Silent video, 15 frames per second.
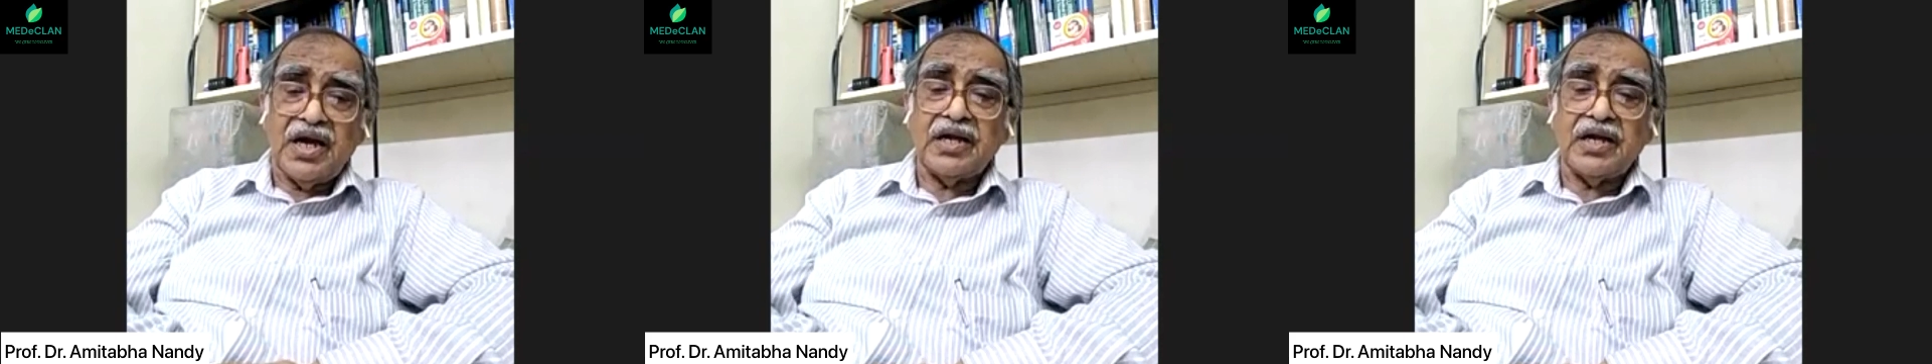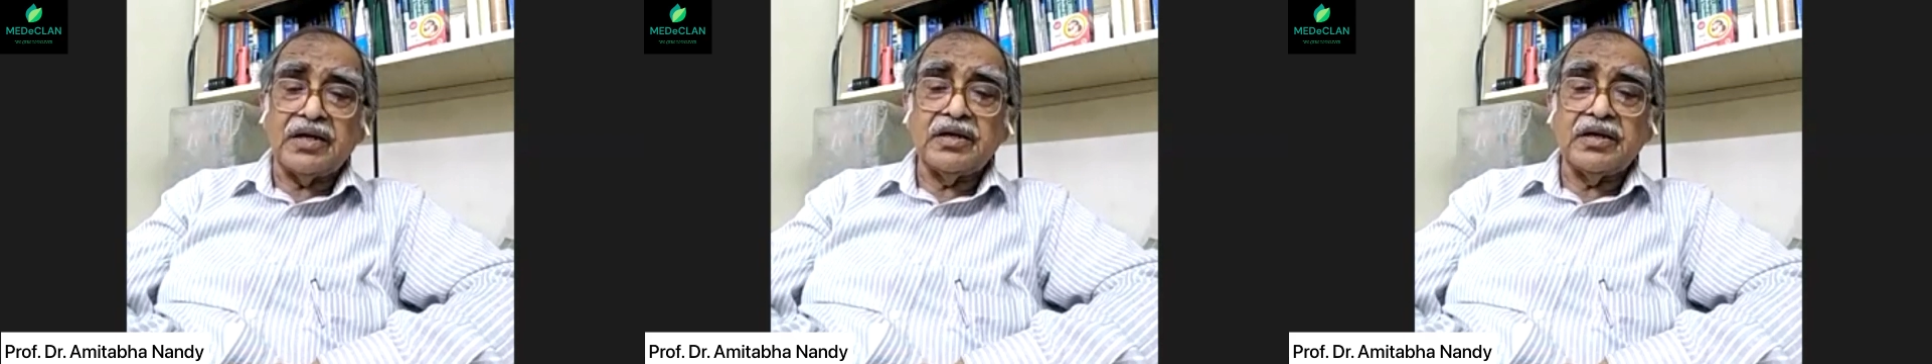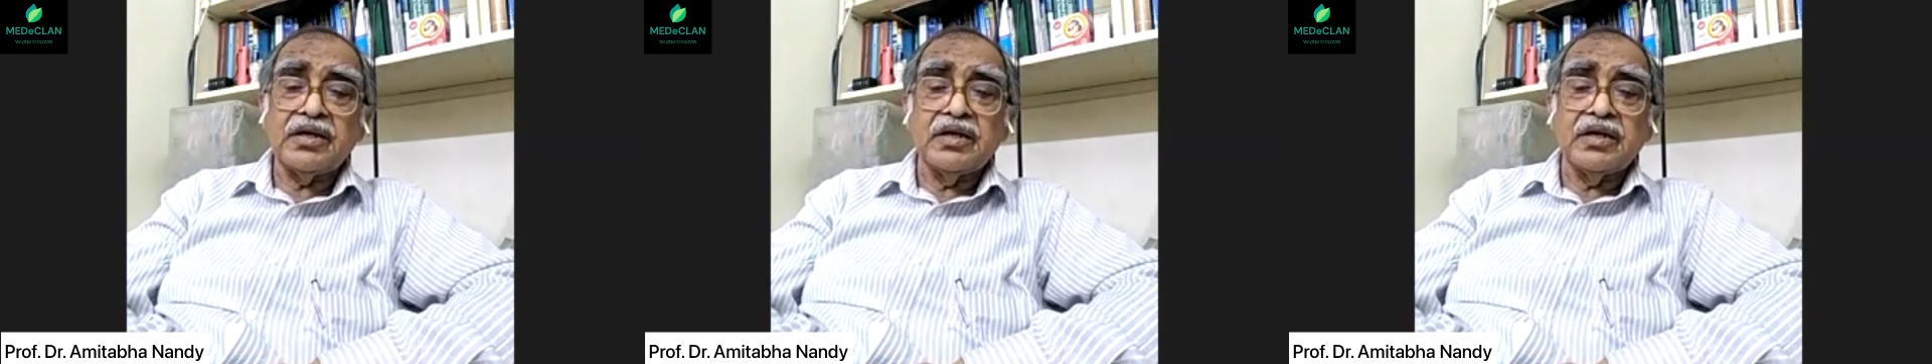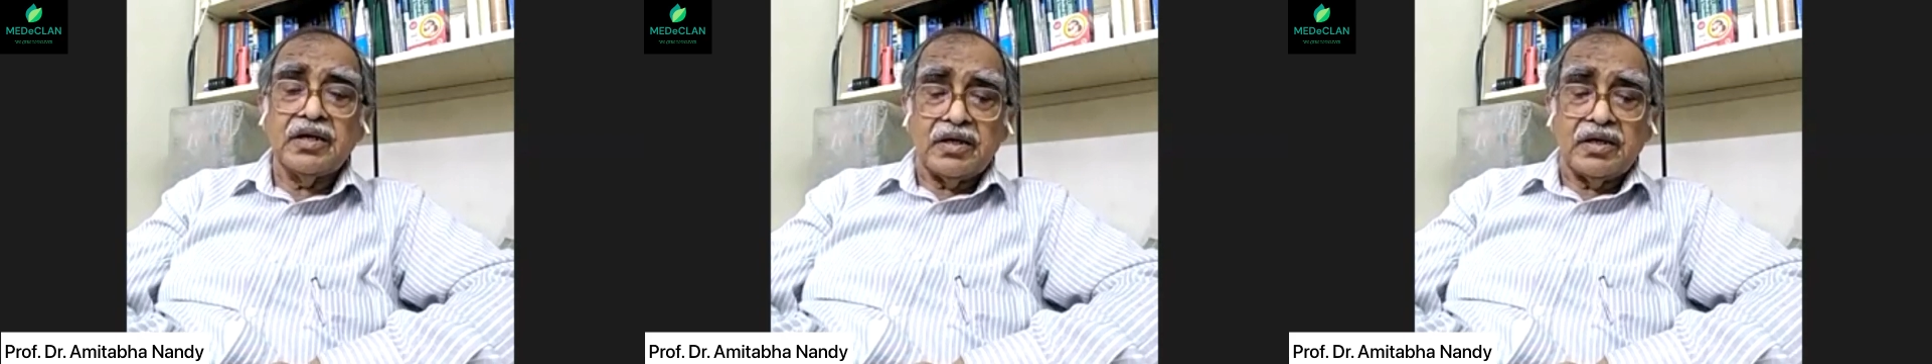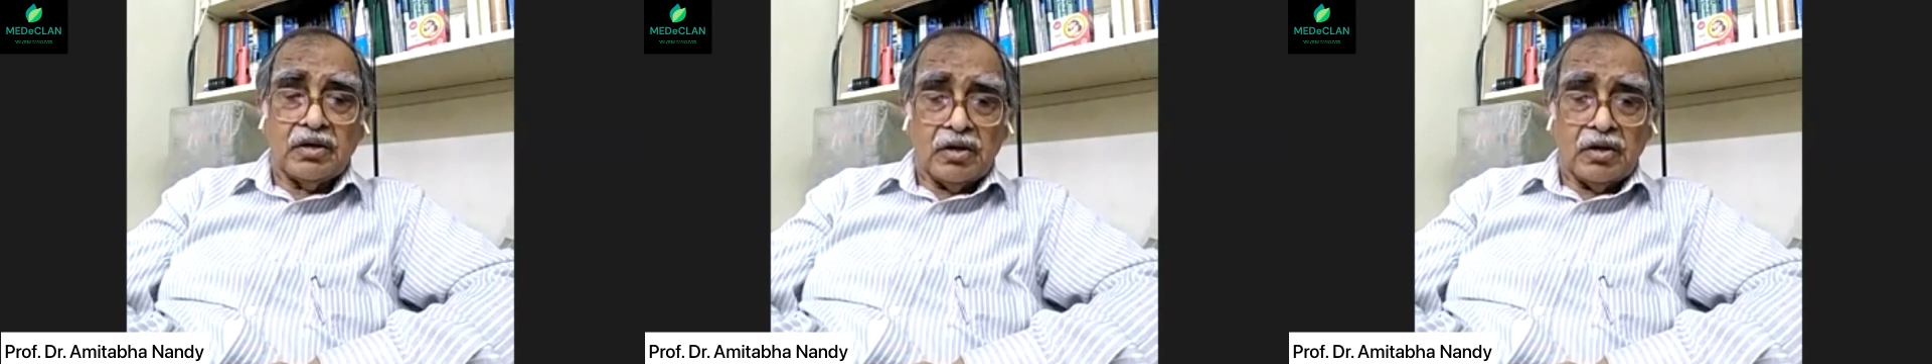and
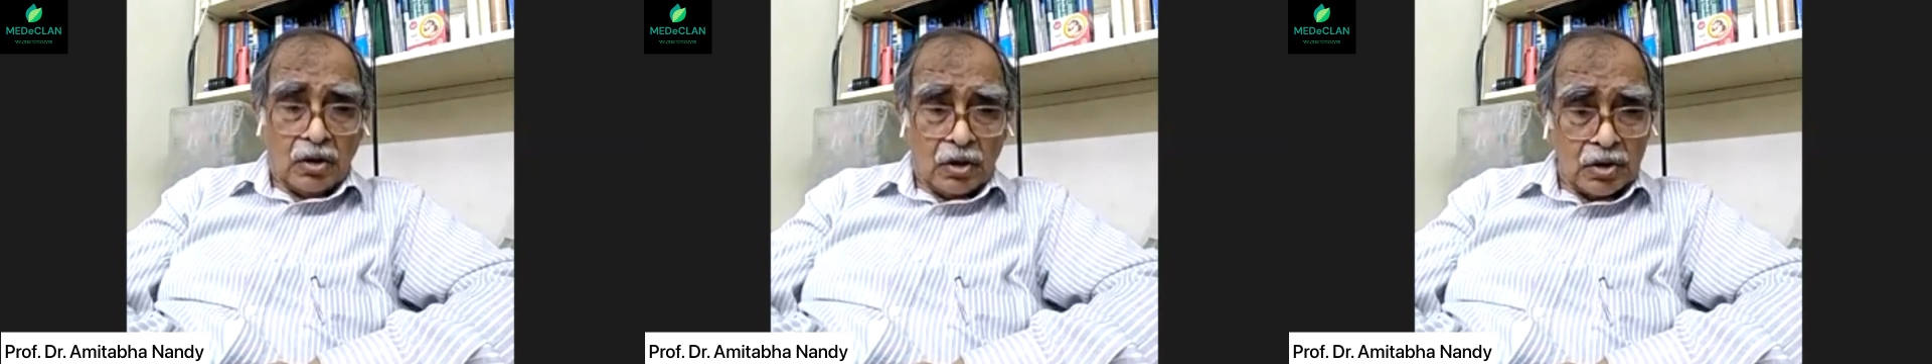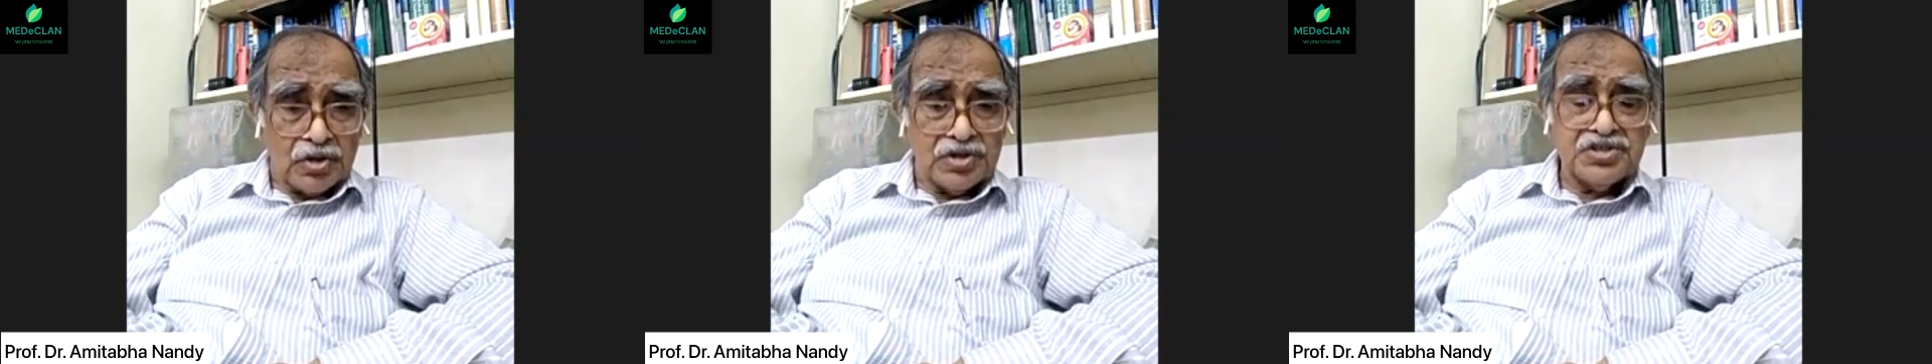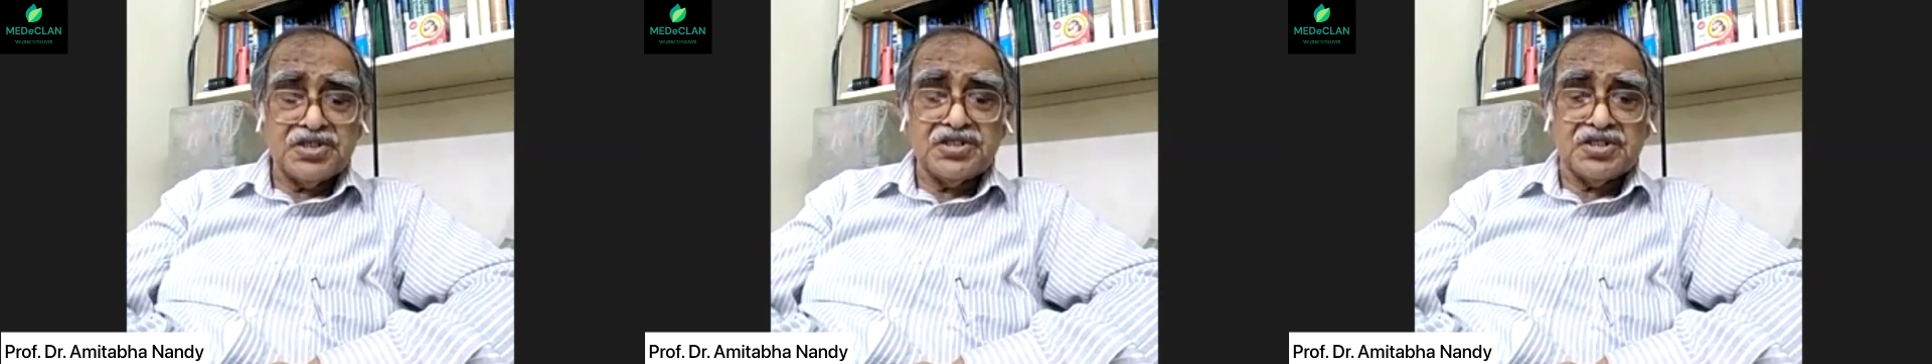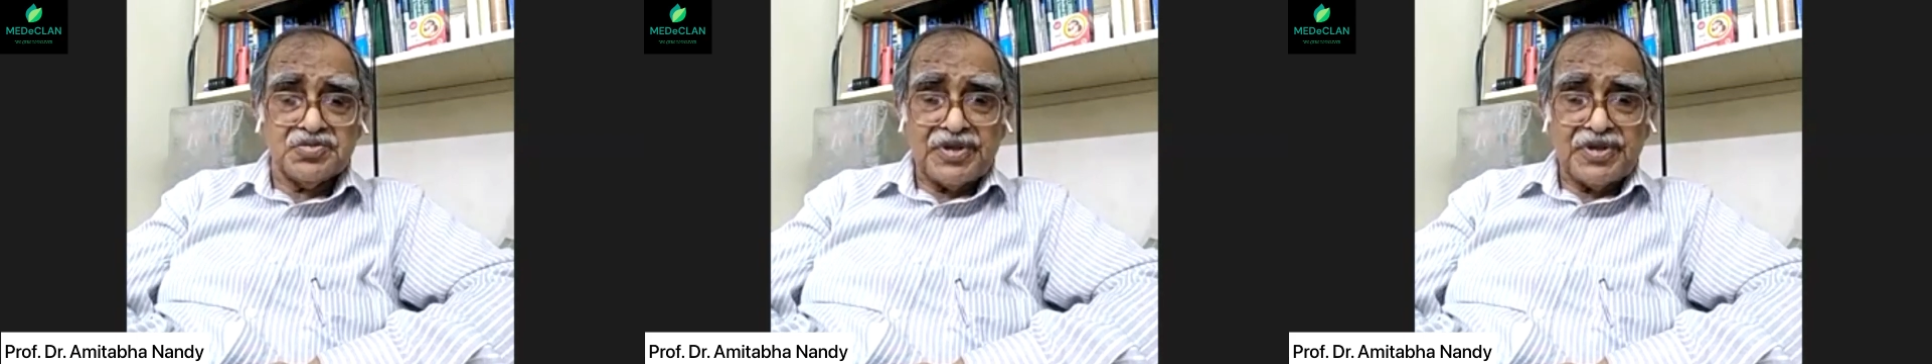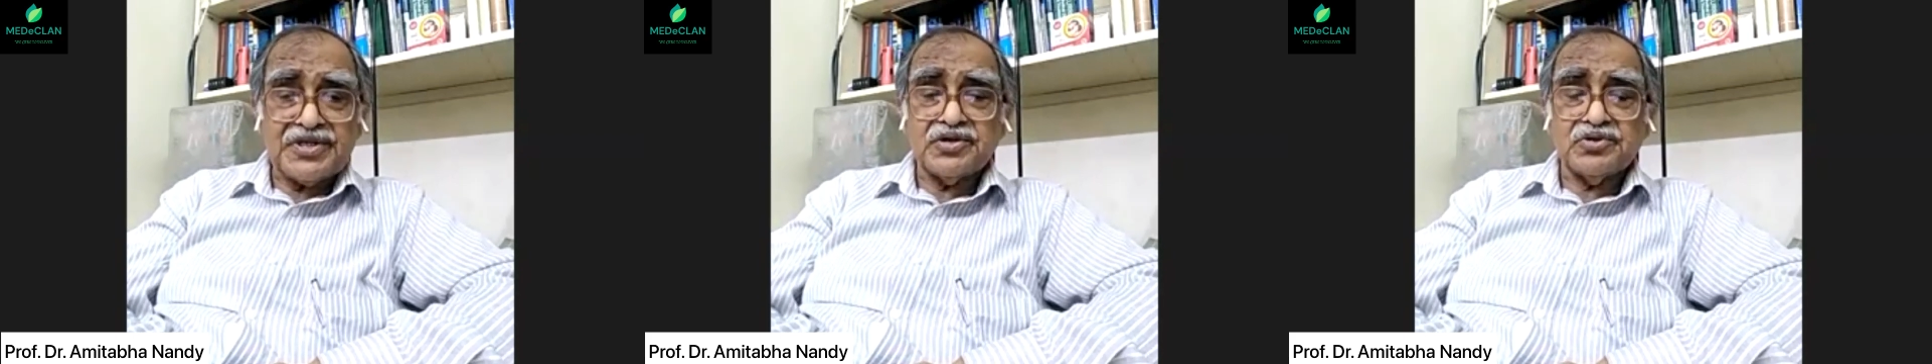always it
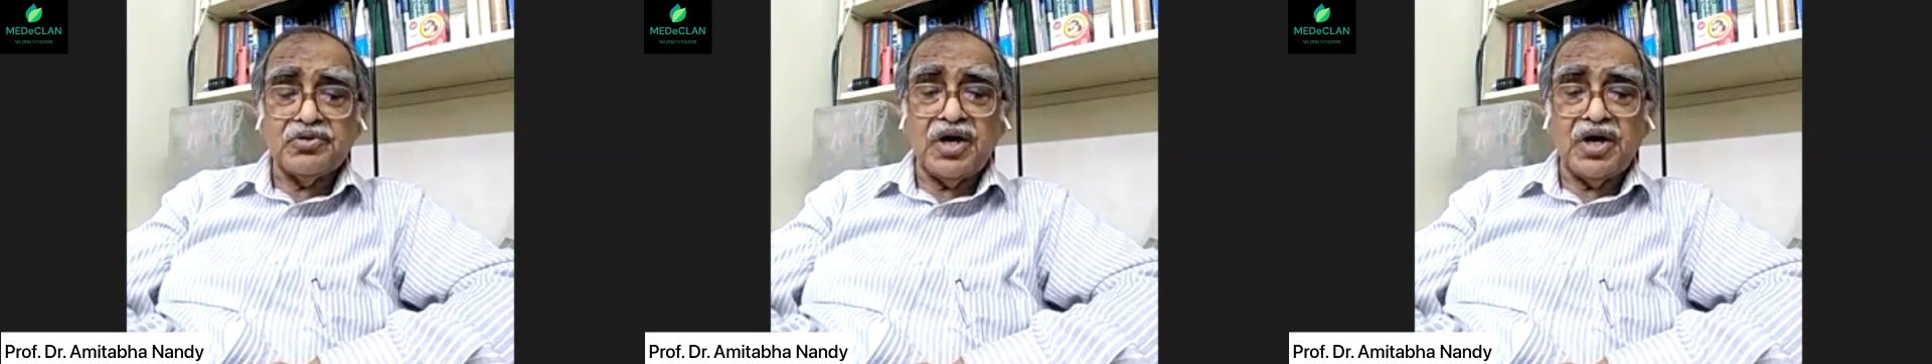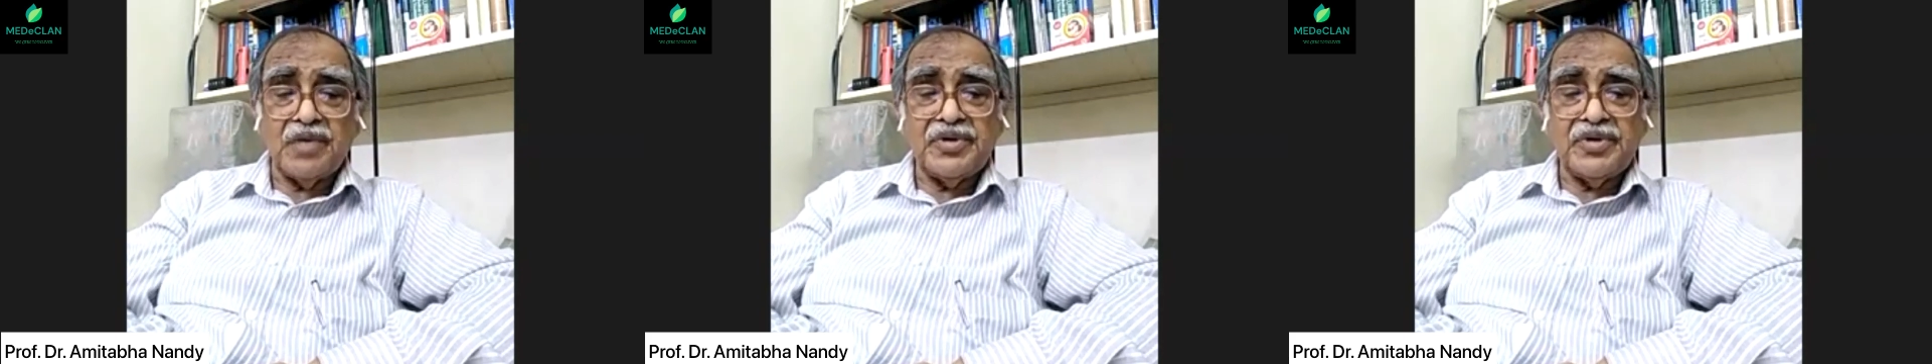is better to